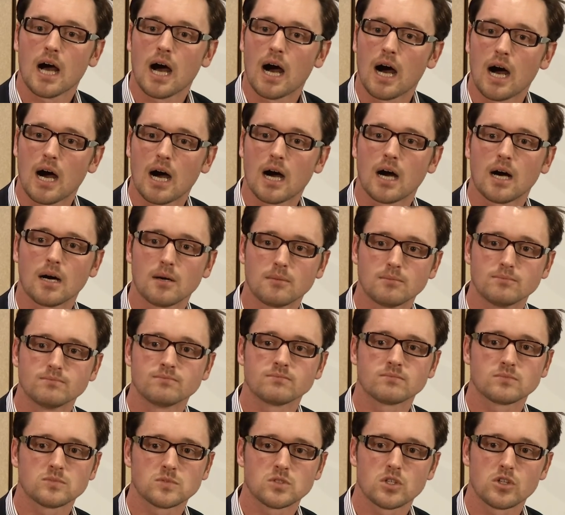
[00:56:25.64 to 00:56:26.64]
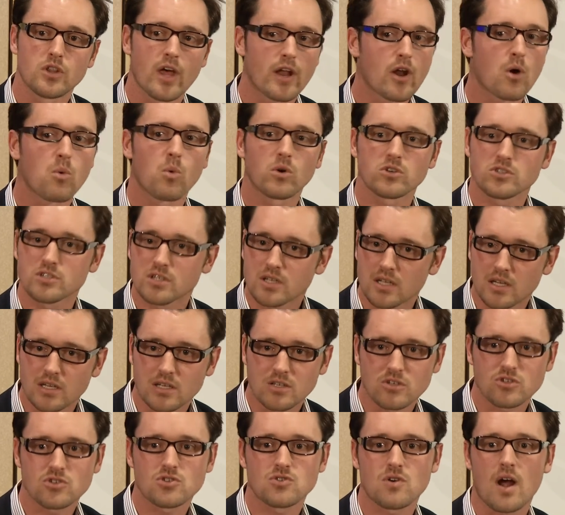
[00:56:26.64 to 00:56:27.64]
Um, they don't want you
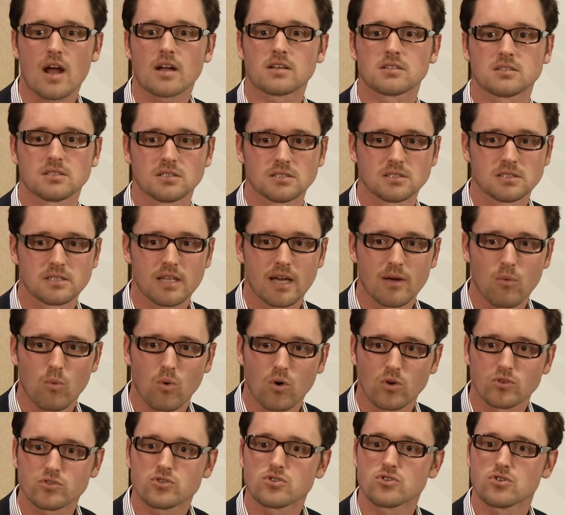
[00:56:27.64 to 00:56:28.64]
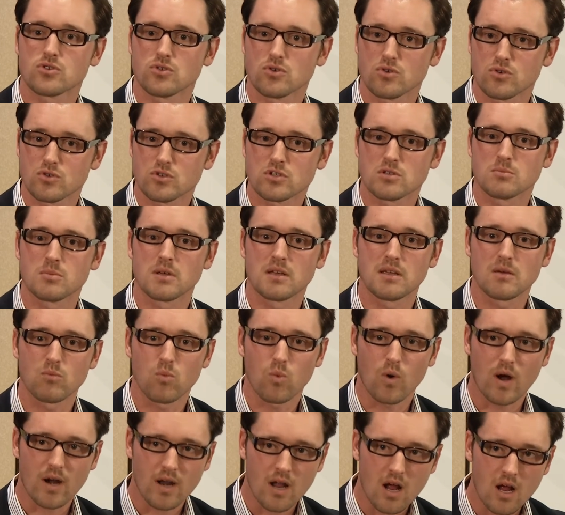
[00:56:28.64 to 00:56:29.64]
getting distracted. They want you to be
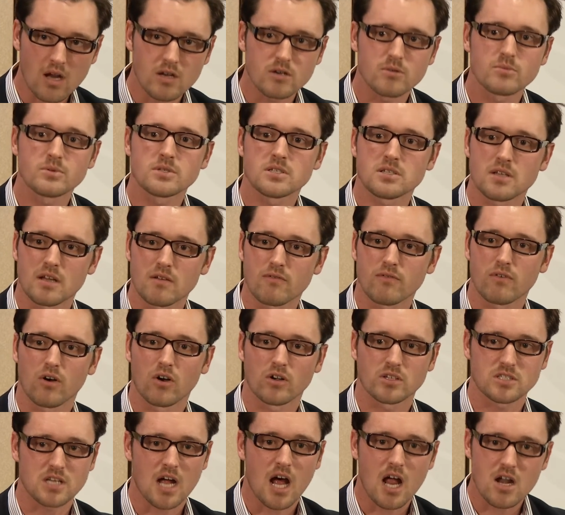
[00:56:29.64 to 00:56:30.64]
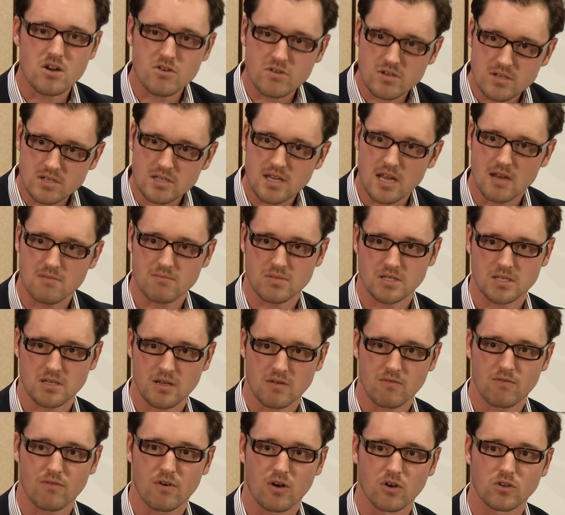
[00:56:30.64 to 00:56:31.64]
100% focused,
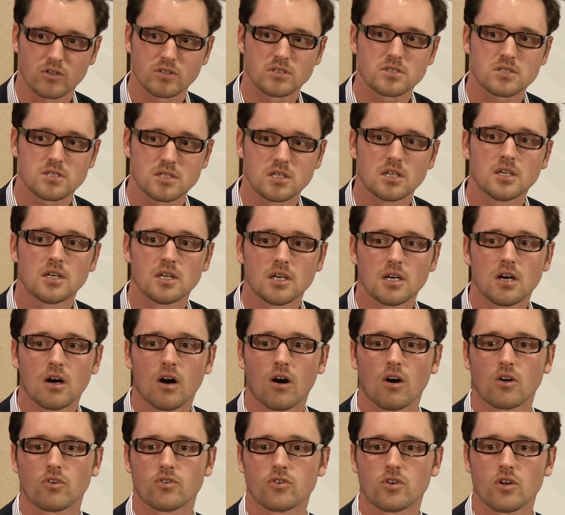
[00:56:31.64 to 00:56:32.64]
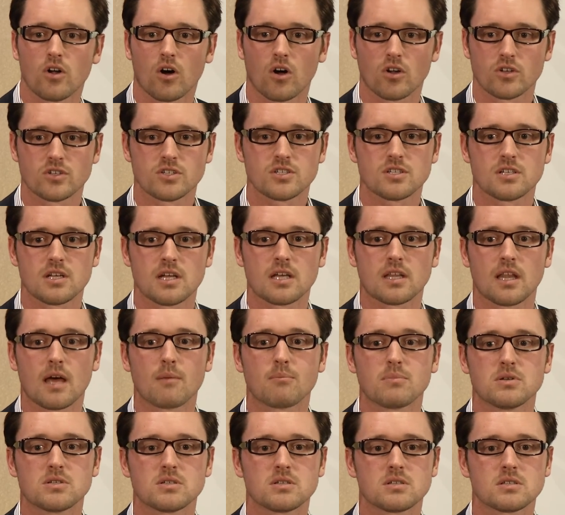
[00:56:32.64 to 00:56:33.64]
110% focused on, on seeing
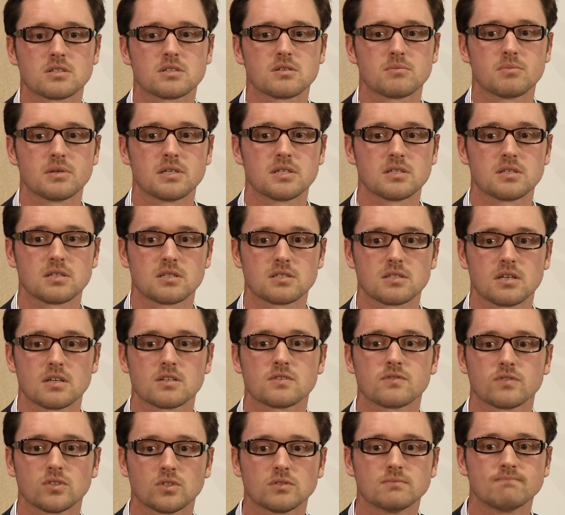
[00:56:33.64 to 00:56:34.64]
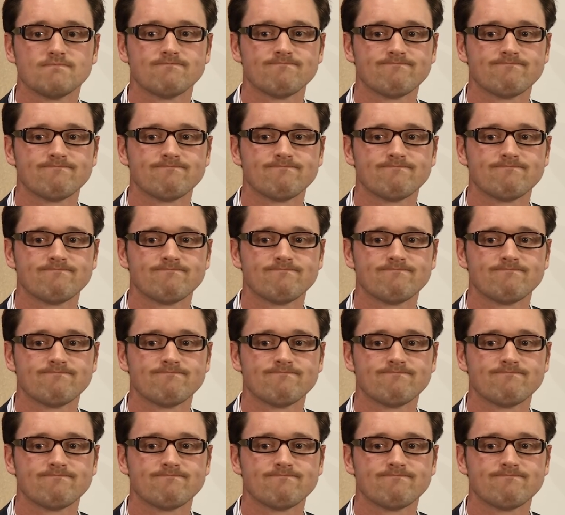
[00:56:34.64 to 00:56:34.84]
that business to be successful.